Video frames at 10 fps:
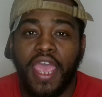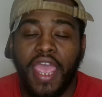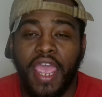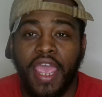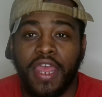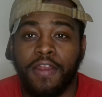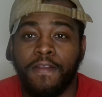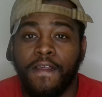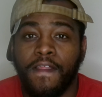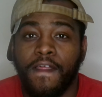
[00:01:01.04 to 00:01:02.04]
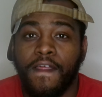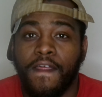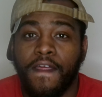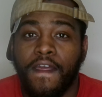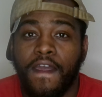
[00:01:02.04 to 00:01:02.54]
And
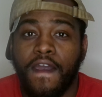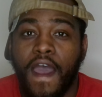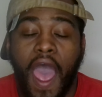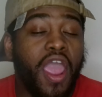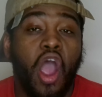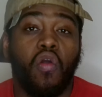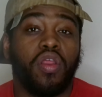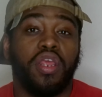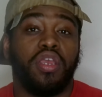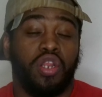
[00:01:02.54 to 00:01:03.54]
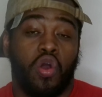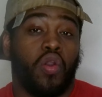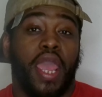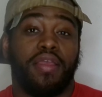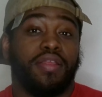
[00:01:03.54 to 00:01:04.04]
I already, you know,
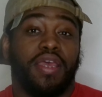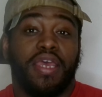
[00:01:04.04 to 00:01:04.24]
like